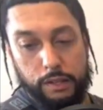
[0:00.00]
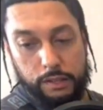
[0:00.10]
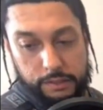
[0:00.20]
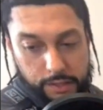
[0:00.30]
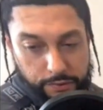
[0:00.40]

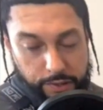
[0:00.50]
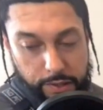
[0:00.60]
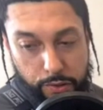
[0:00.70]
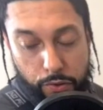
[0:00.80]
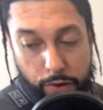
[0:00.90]
Let's give
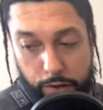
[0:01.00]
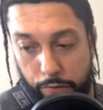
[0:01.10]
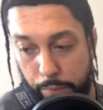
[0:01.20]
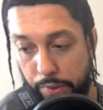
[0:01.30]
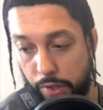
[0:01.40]
Canelo a round of
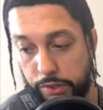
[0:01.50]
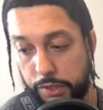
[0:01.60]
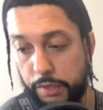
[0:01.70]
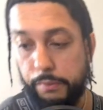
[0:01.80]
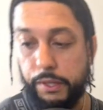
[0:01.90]
applause.
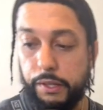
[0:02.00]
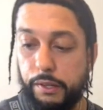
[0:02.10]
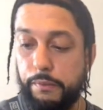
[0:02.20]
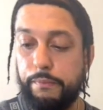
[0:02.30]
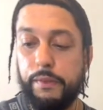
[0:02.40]
And I
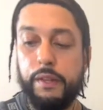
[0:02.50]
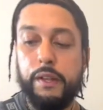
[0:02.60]
mean,